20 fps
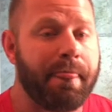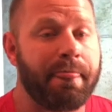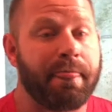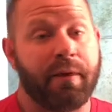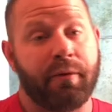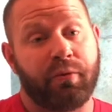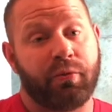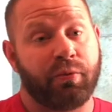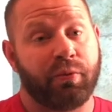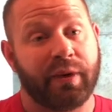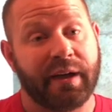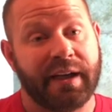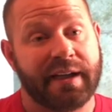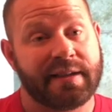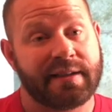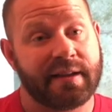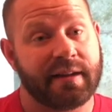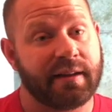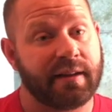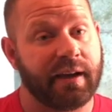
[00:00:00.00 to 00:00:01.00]
The
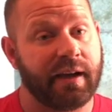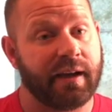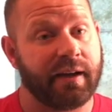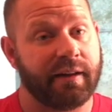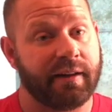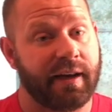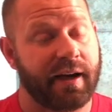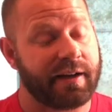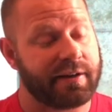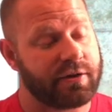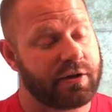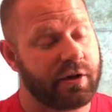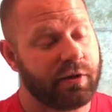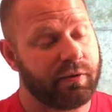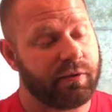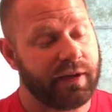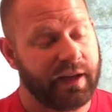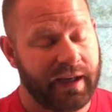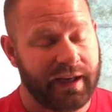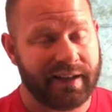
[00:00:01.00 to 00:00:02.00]
reason that that's
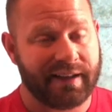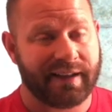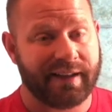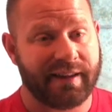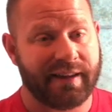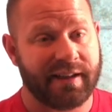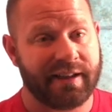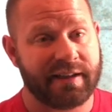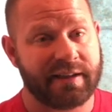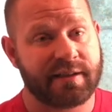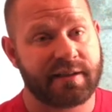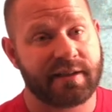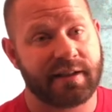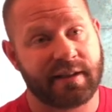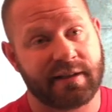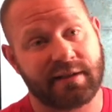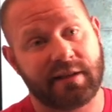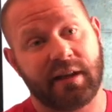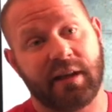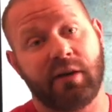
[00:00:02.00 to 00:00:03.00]
unique to this
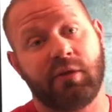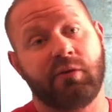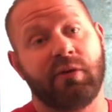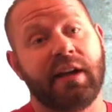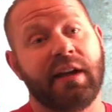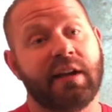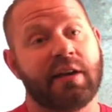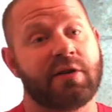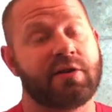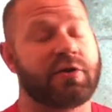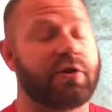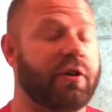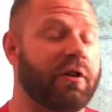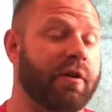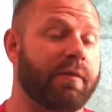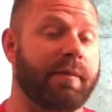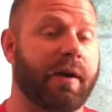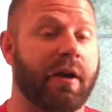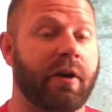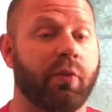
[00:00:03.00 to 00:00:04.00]
is that you need a
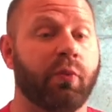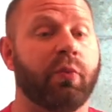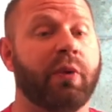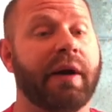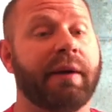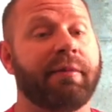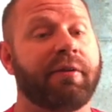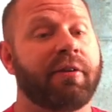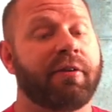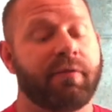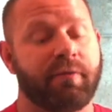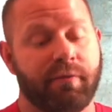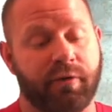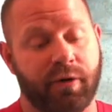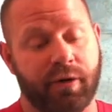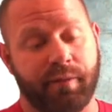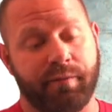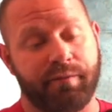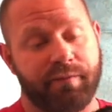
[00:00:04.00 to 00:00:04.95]
certain amount of width for